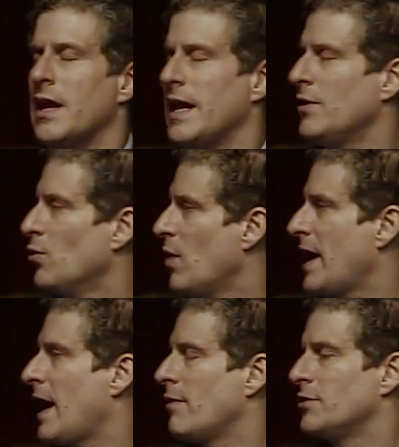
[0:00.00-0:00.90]
in the way
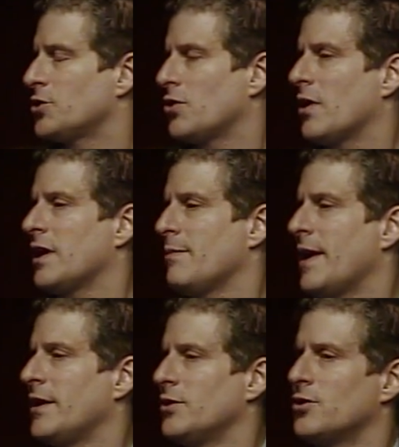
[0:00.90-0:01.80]
I was talking
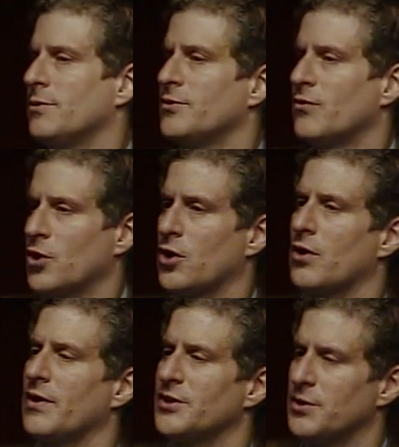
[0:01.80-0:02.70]
about it in terms of
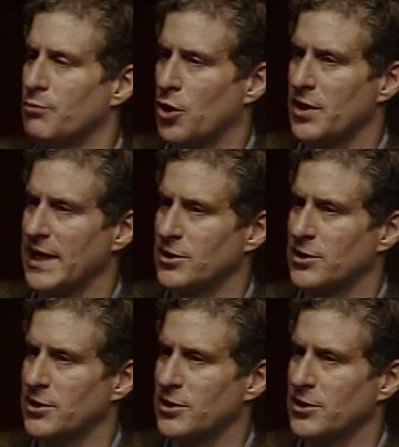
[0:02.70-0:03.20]
recurrence and burden.